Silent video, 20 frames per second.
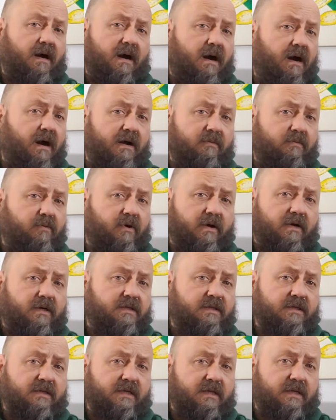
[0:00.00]
I
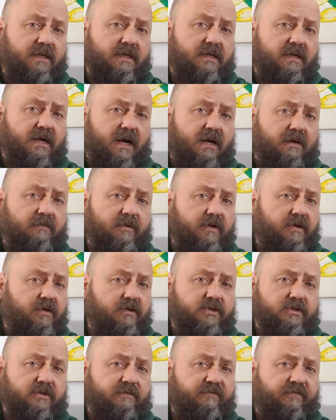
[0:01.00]
worked in harm
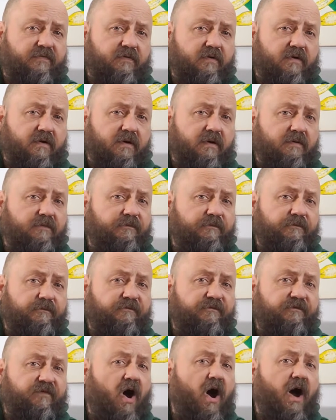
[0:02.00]
reduction for
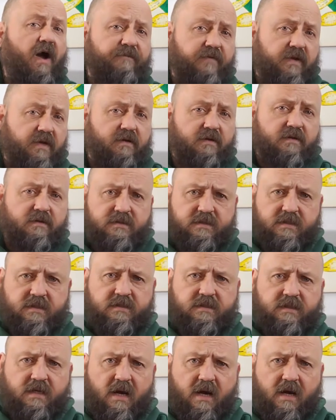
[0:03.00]
5 years
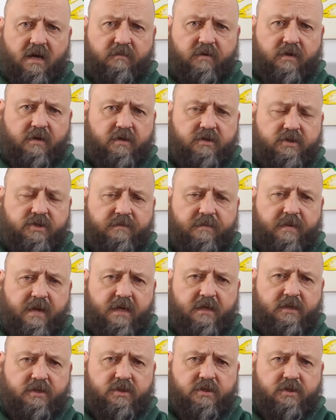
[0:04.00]
as a harm reduction
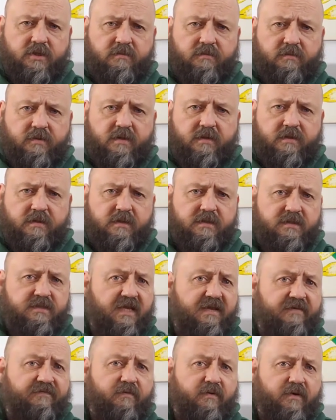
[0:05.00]
manager with the
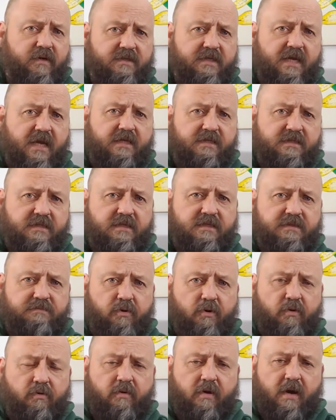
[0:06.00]
SafeWorks Access
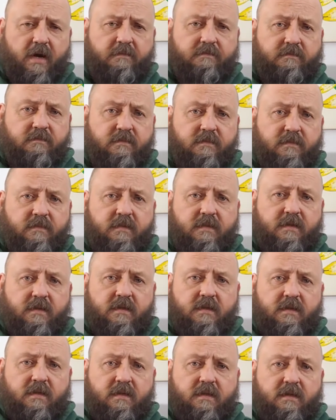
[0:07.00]
Program.
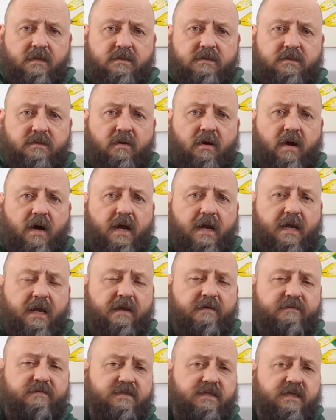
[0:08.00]
So I
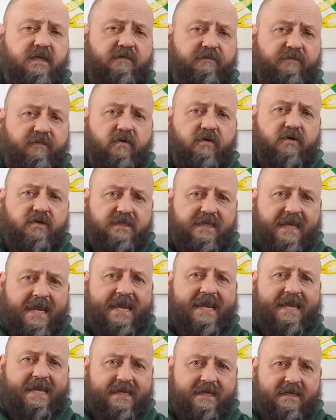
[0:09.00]
have seen
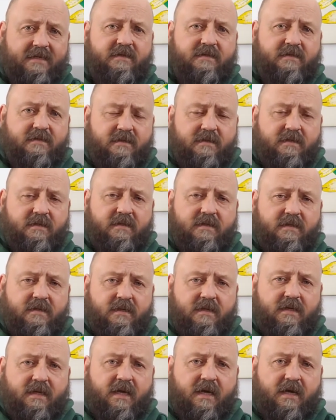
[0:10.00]
firsthand
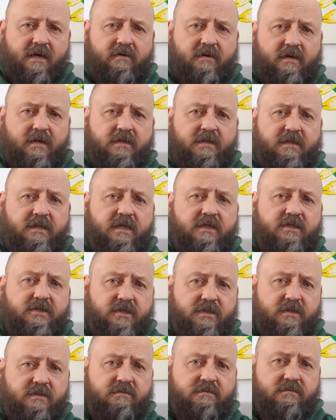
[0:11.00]
how
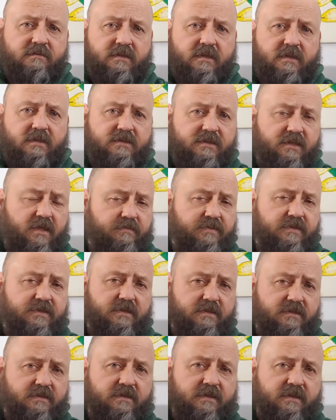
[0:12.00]
addiction and
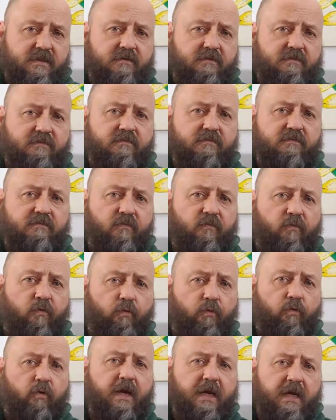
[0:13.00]
substance can
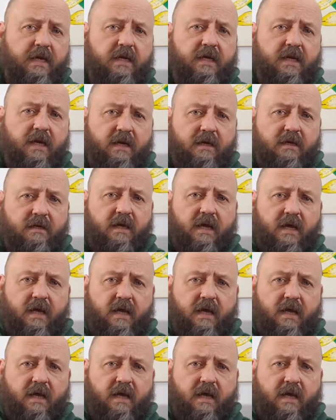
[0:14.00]
really